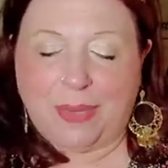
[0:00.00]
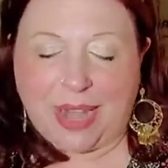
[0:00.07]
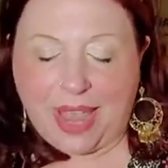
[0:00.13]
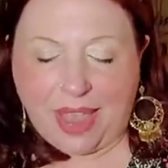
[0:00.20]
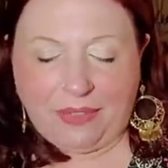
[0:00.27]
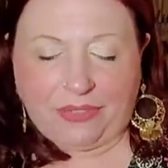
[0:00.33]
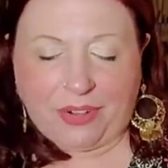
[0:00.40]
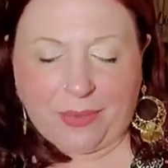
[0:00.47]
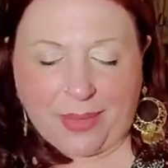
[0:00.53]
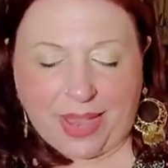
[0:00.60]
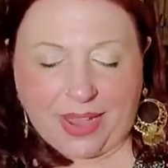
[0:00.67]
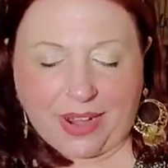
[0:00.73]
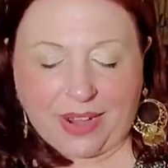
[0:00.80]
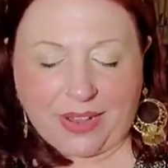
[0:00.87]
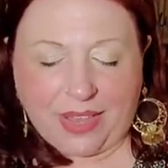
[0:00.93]
but
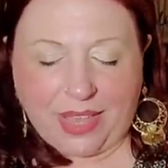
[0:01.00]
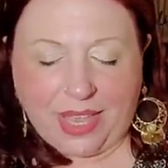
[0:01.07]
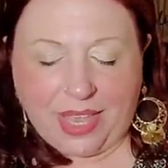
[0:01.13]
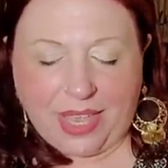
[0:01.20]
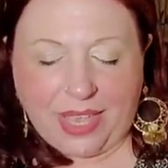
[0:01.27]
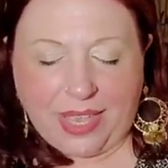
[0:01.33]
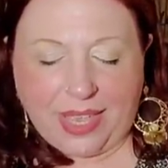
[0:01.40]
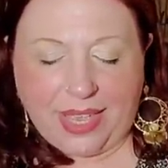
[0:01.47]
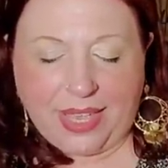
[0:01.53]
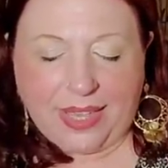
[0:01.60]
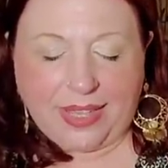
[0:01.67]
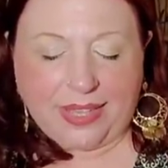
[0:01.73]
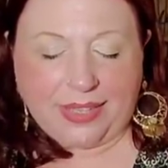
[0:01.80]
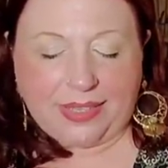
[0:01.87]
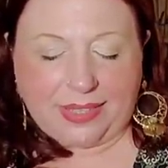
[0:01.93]
everywhere
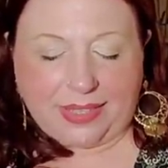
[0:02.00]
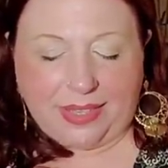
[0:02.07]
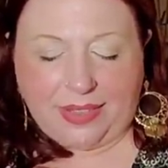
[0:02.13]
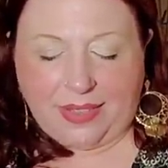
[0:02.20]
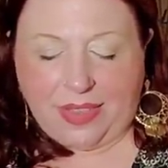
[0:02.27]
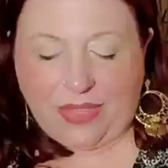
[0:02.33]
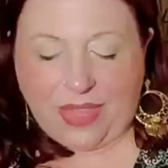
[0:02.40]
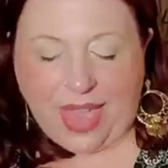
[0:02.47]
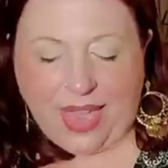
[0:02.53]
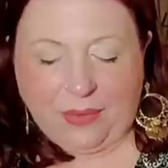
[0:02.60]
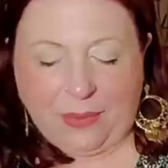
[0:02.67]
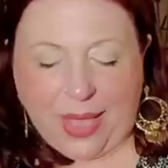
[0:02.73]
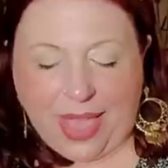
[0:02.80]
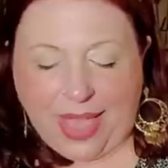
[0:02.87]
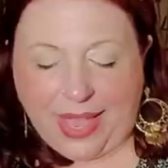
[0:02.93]
is
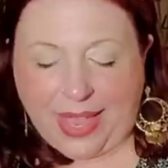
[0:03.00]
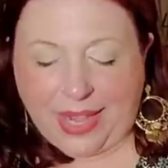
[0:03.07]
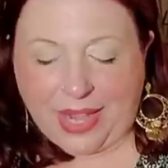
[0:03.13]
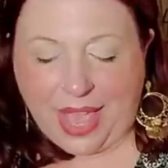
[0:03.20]
that way.